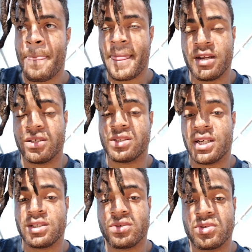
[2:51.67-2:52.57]
and it's
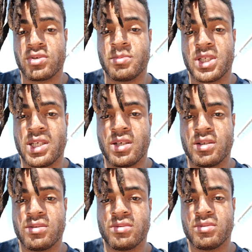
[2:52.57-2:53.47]
not social
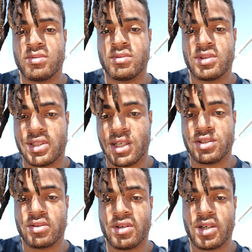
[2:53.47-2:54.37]
media, stand
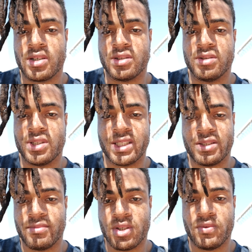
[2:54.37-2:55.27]
your ground. Let
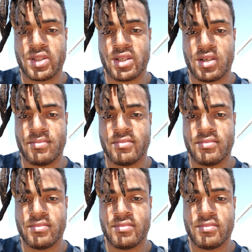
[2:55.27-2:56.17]
them know what's up.
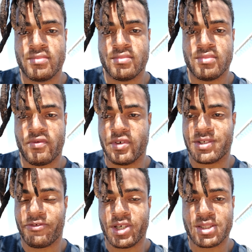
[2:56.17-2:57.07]
If it's
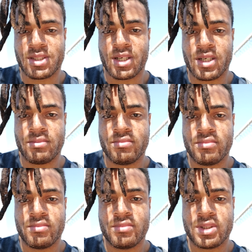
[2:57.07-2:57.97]
FaceTime,
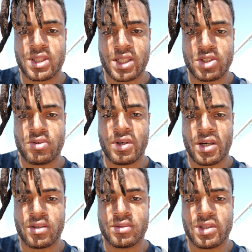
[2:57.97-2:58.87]
stand your
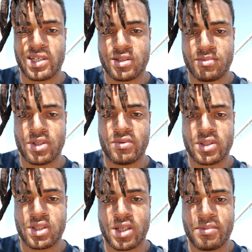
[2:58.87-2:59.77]
ground. Let them know
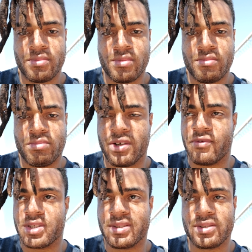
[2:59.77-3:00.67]
what's up. But if
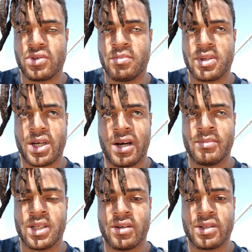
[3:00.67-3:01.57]
it's a stupid
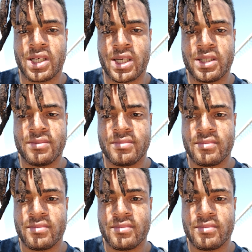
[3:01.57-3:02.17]
comment online,